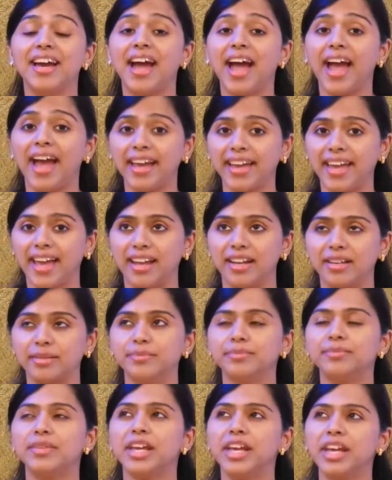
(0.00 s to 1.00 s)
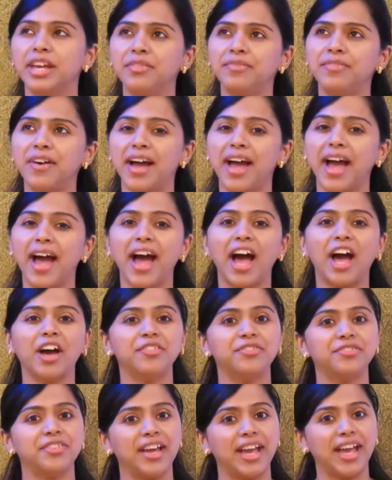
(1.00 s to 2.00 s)
Again, if I have
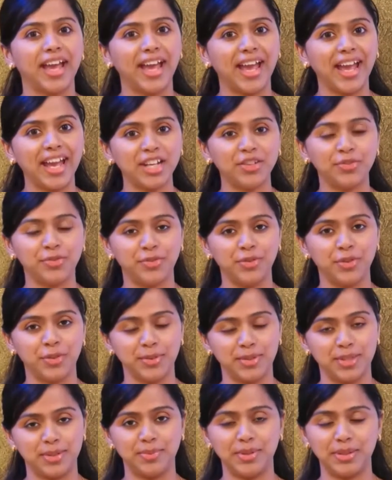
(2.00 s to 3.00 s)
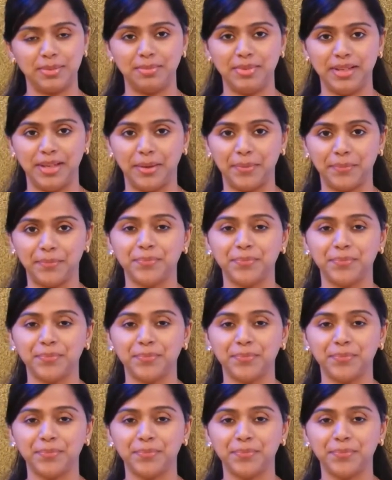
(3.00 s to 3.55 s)
8 fruits with me,